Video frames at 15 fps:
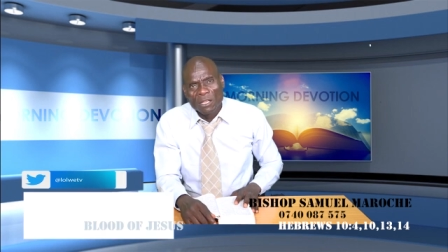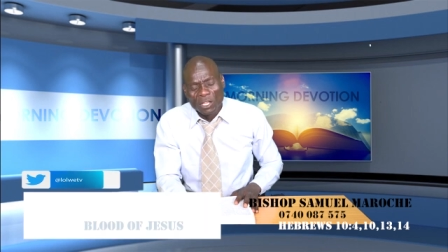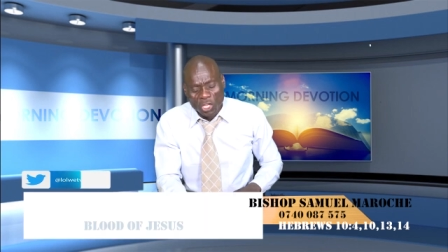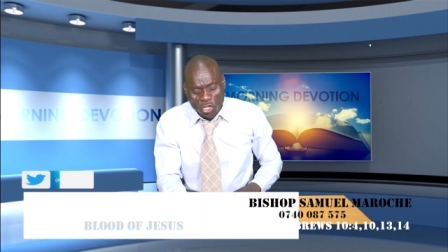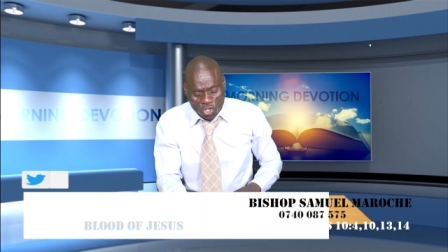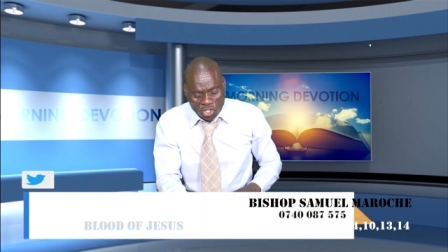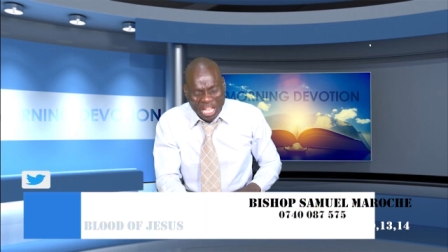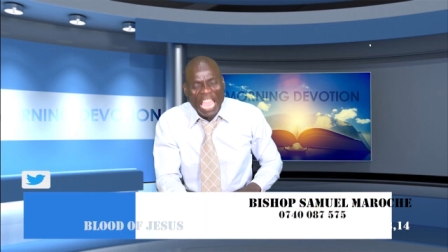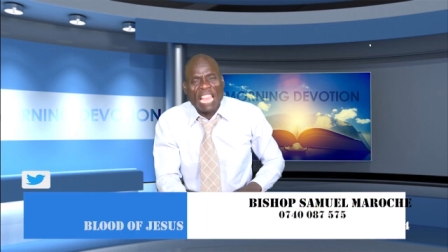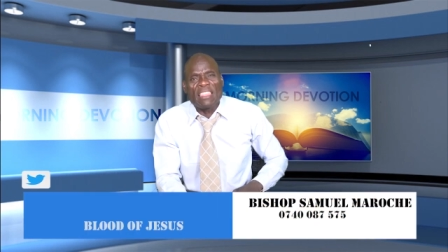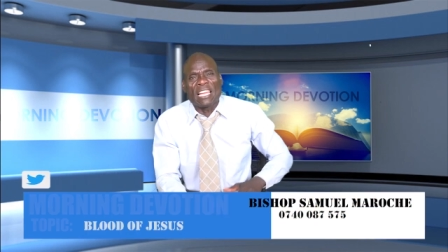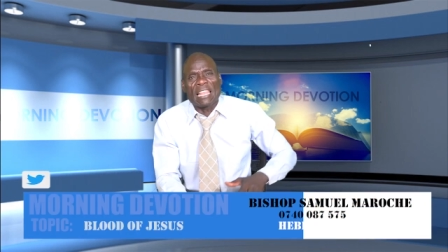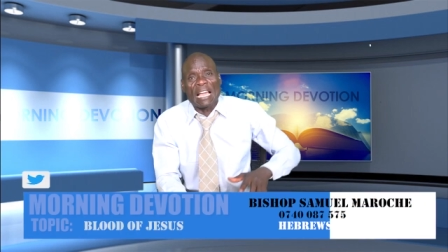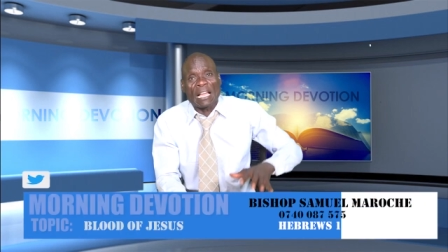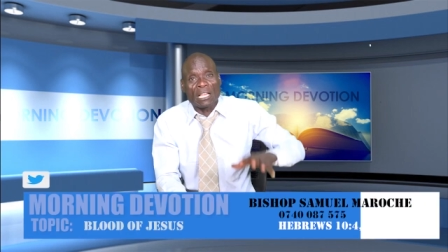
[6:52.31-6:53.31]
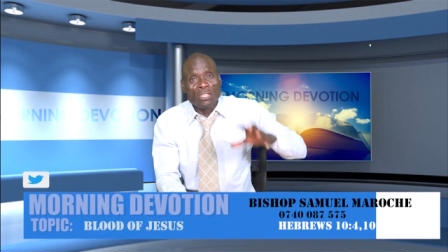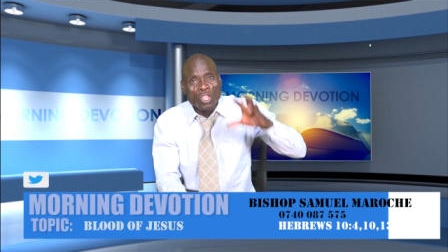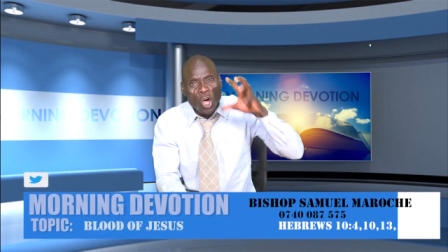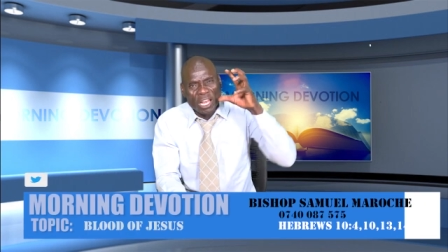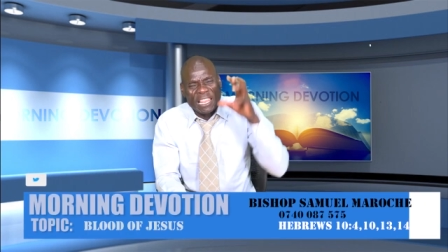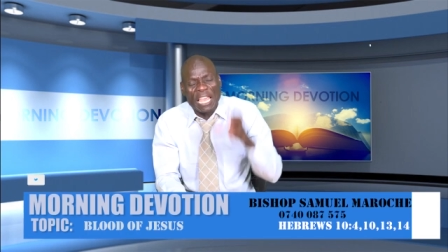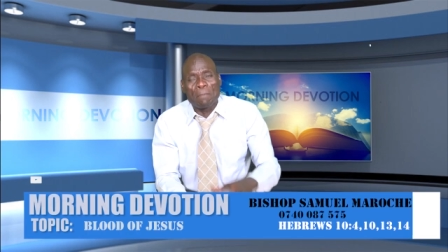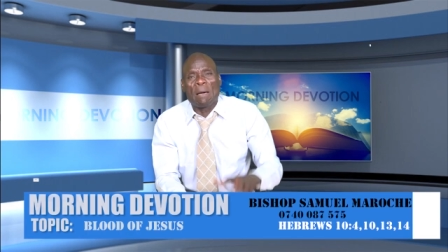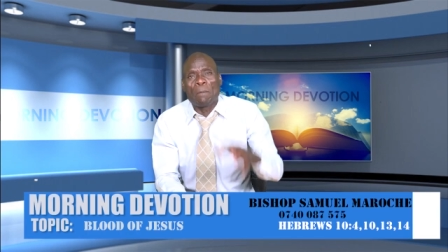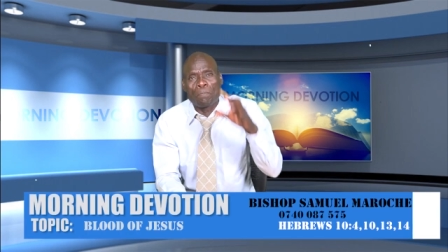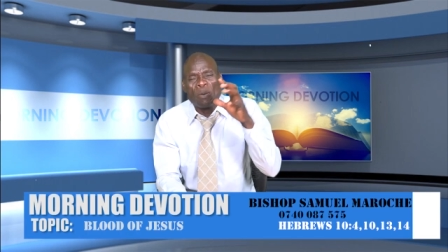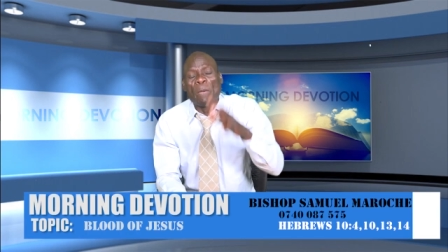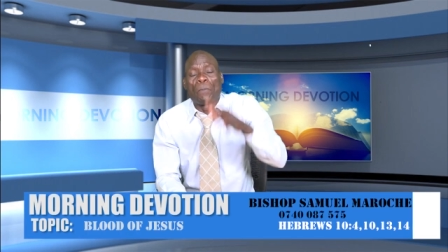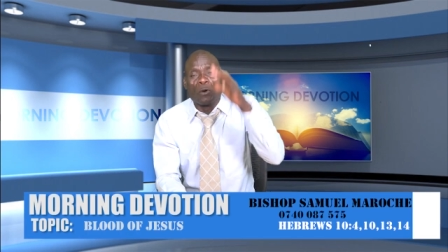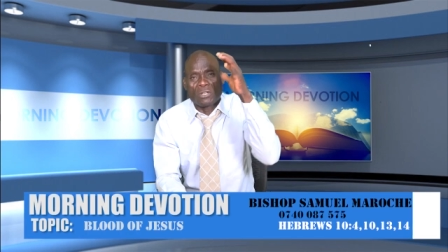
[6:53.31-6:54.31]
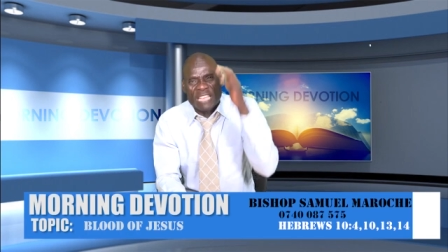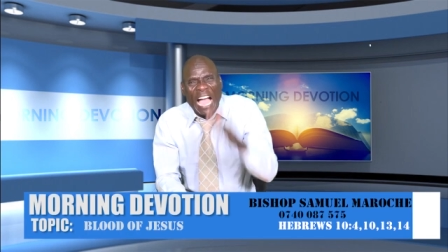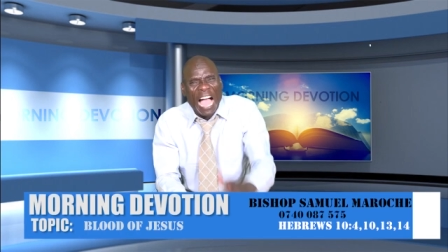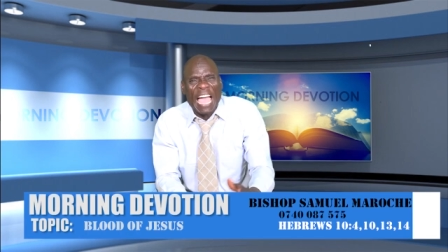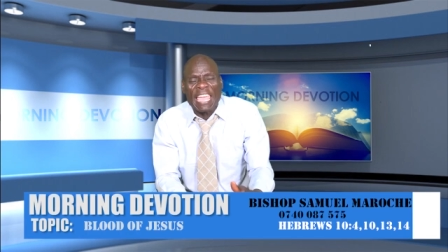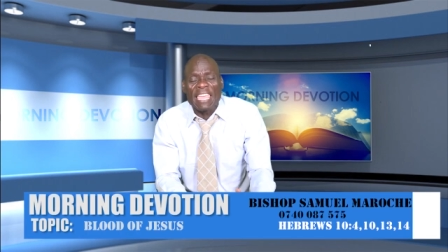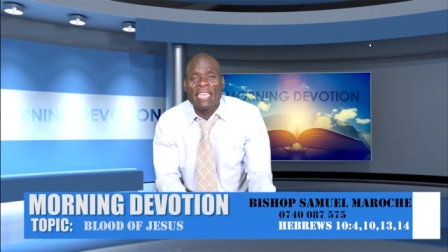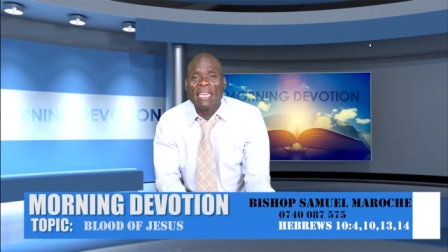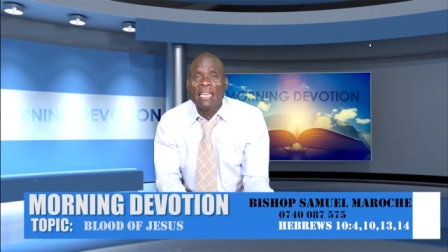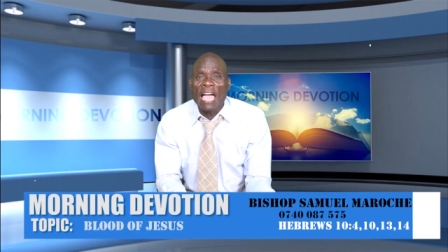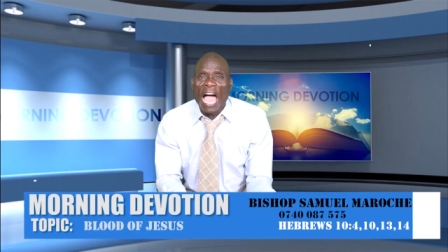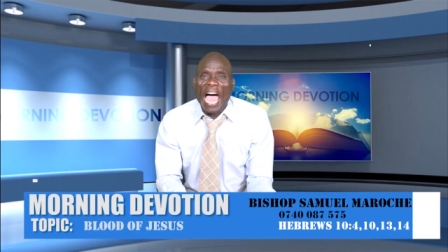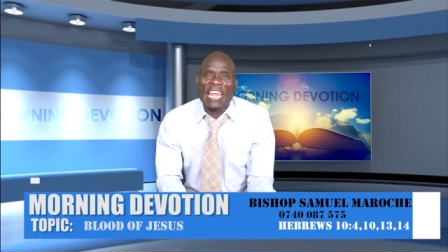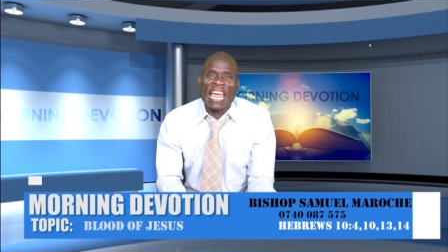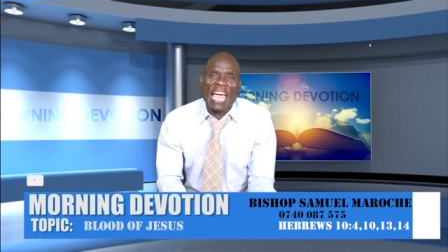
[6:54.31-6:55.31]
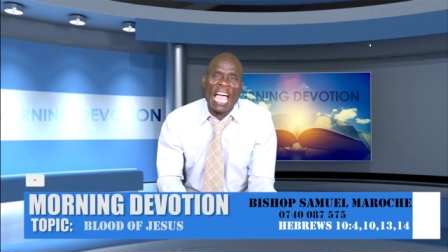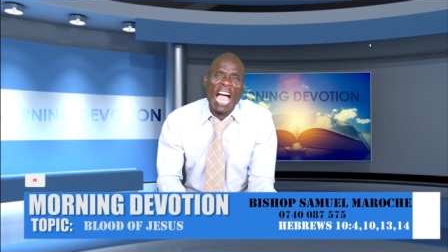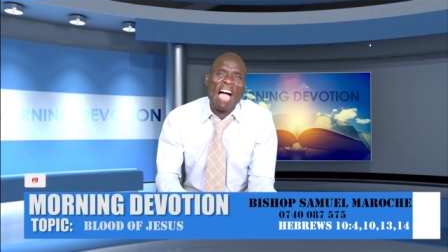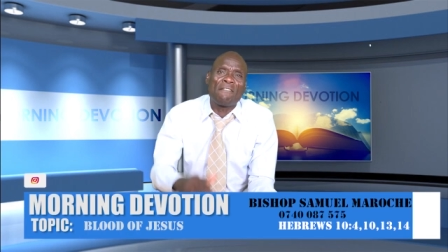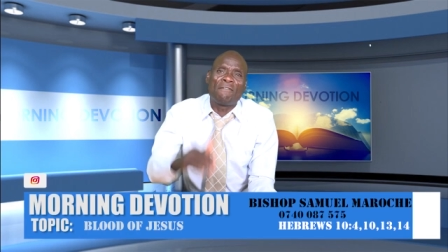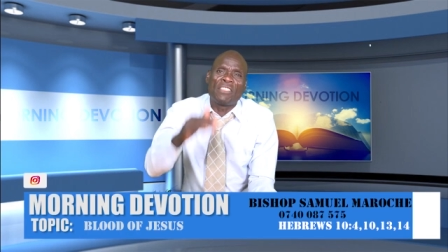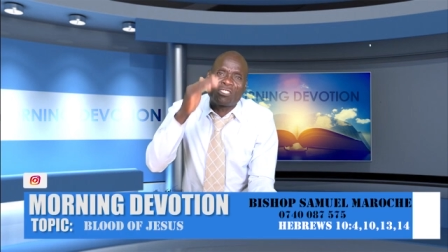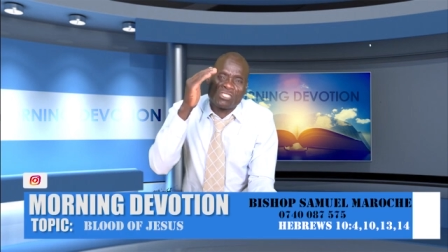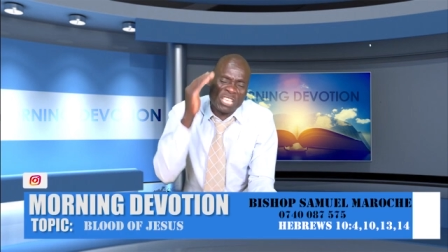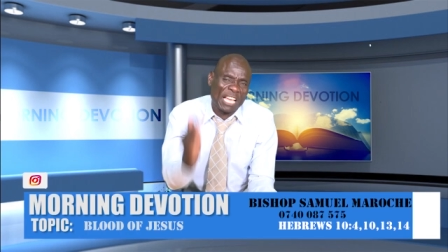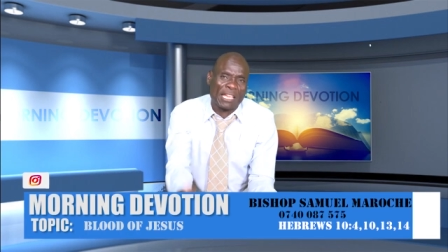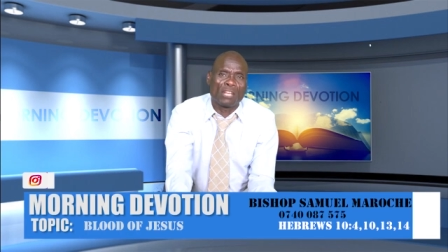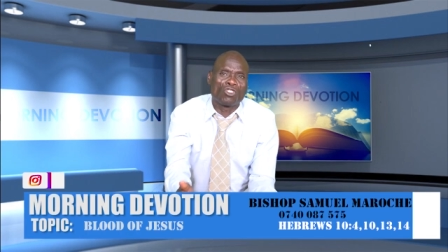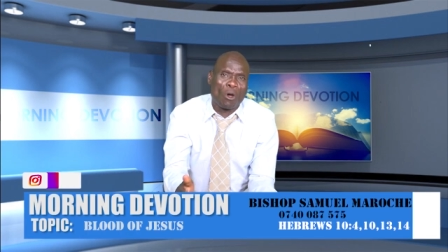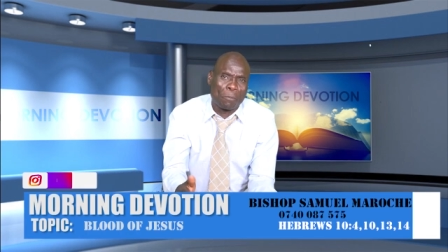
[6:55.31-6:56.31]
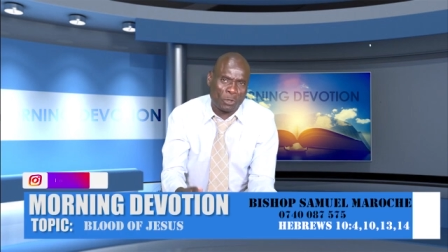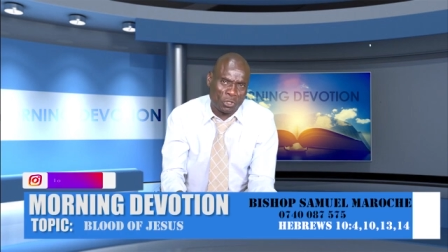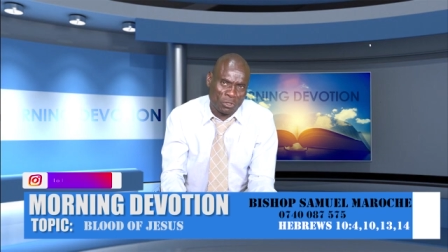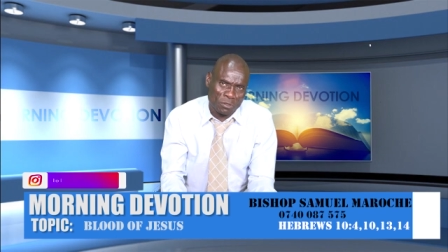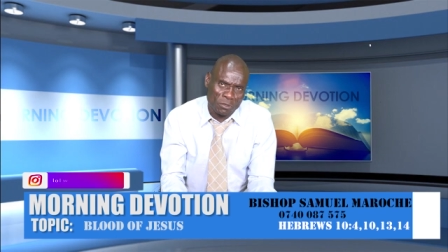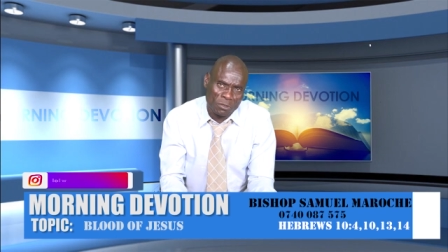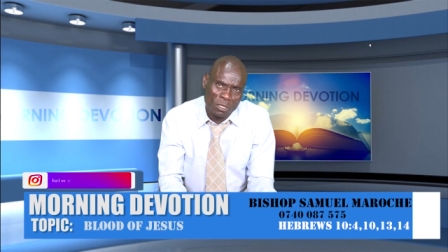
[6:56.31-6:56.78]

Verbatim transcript: He said that I cannot let my people die, and I have the second option.